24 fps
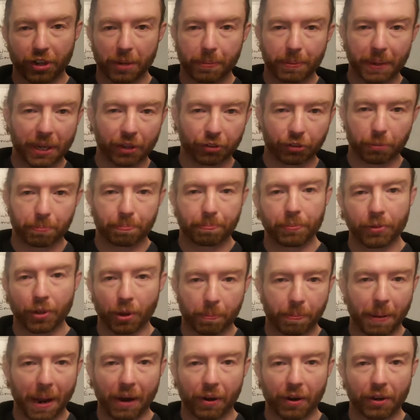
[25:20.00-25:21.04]
because their
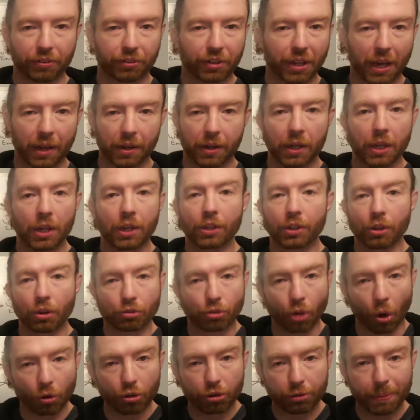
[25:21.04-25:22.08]
parents said,
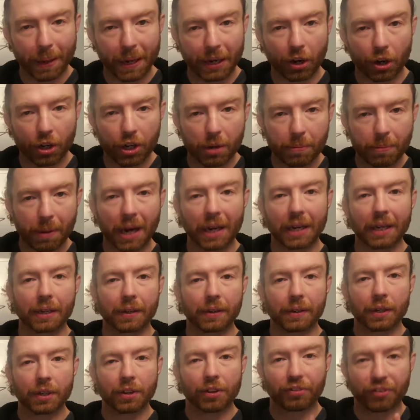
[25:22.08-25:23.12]
don't spend all your money,
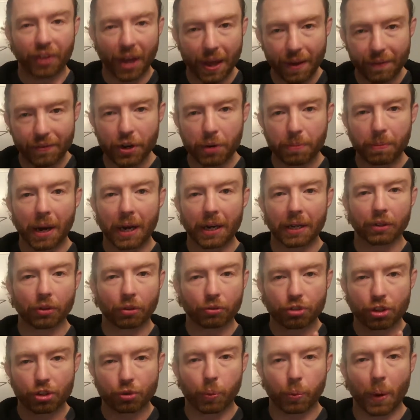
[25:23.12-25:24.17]
save your money,
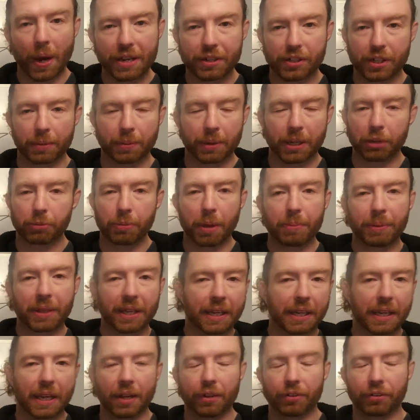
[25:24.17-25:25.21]
don't just waste it, because maybe the
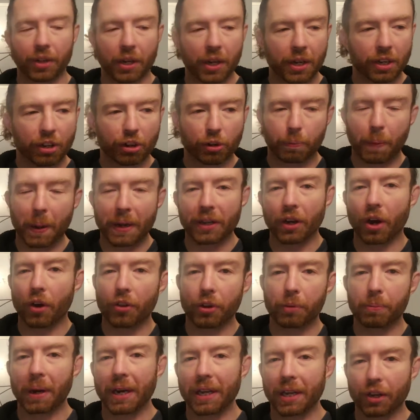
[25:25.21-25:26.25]
kid's spending all
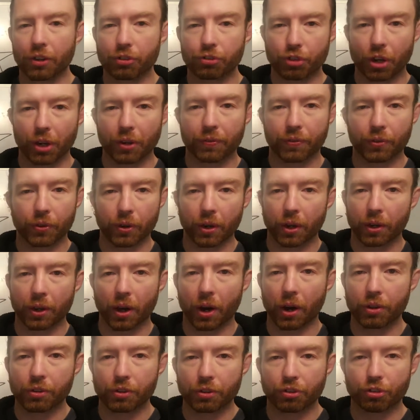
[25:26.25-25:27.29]
their money on junk food,
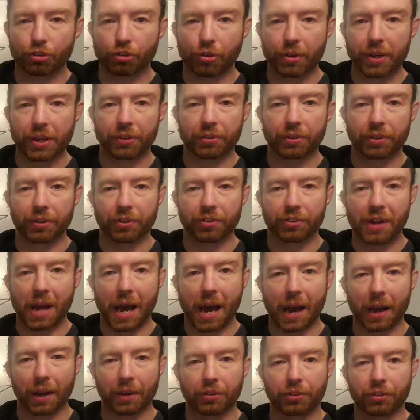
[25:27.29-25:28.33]
on treats and
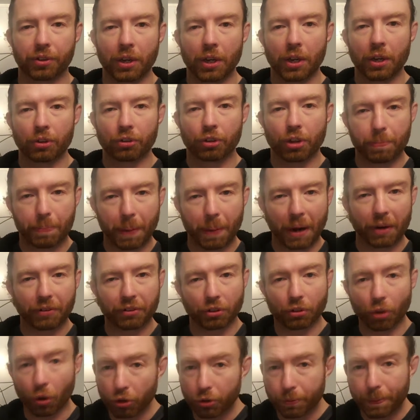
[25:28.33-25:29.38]
snacks. So the parents
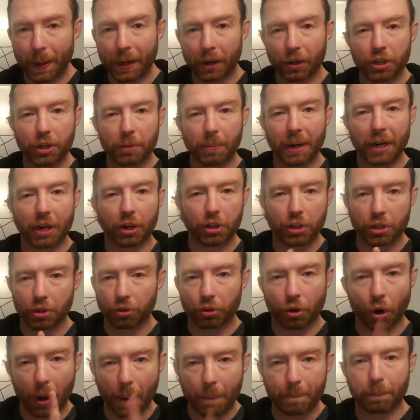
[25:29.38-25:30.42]
said, don't spend all your money or you'll
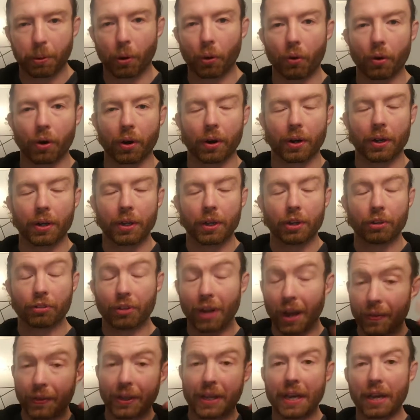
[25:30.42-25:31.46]
grow up poor. So
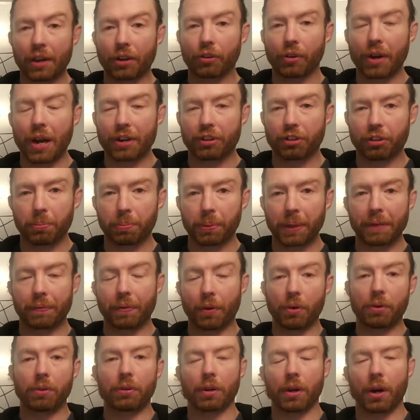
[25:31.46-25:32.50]
now the kid creates the belief,
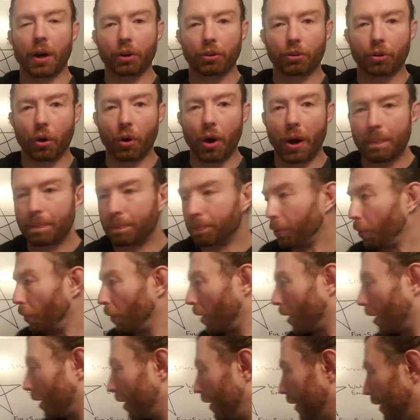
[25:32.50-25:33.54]
oh, I'll grow up
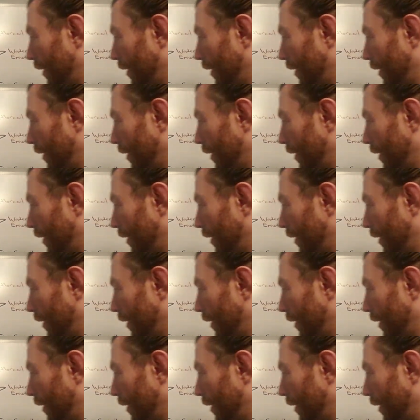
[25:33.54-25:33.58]
poor,